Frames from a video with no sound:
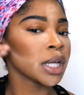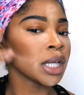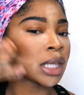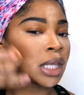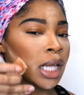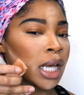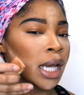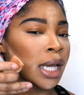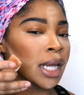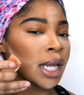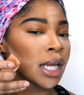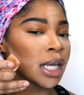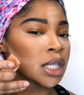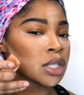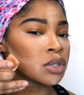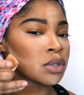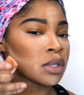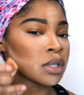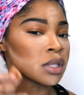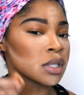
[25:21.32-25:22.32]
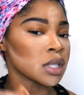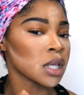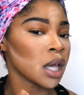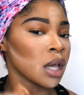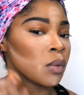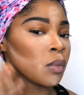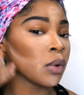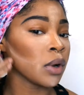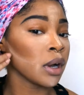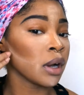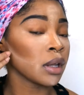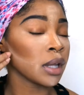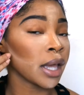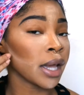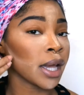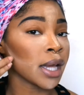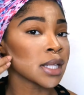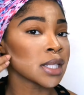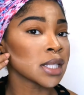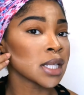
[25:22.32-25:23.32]
line, I guess you could say, where,
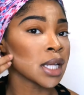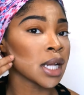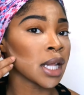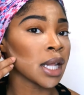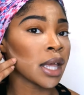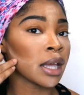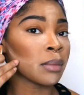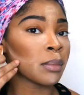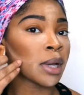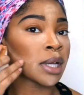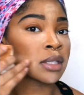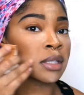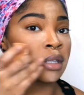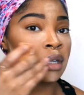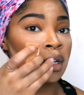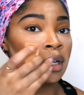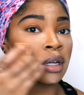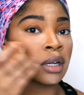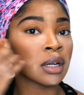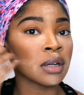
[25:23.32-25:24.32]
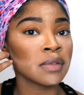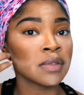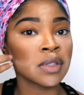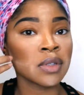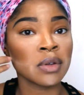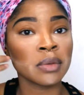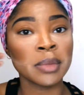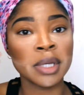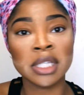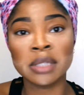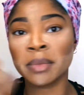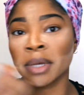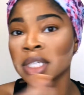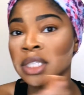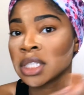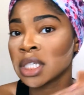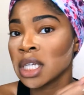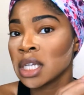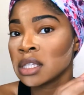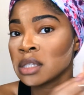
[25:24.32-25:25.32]
like I said, I like mine to curve, so it makes my
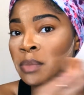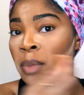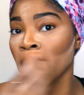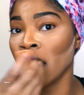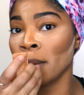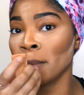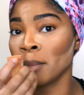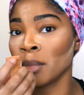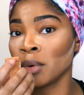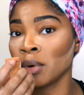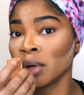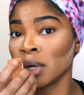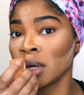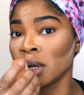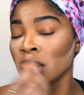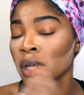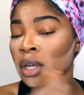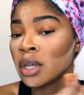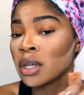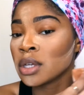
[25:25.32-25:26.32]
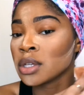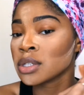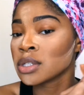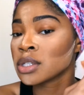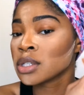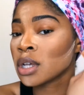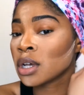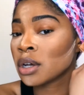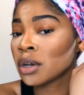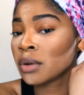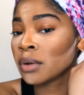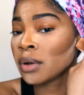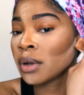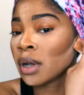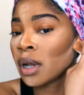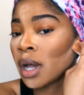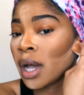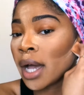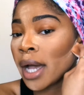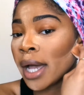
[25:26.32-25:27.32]
cheeks pop more. So
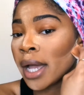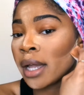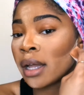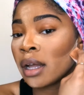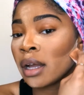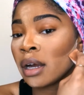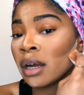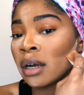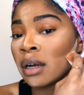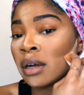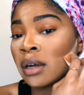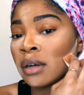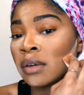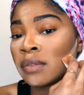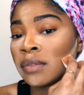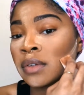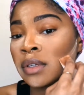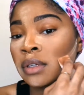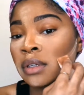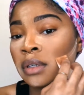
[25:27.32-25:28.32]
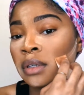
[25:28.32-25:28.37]
I curved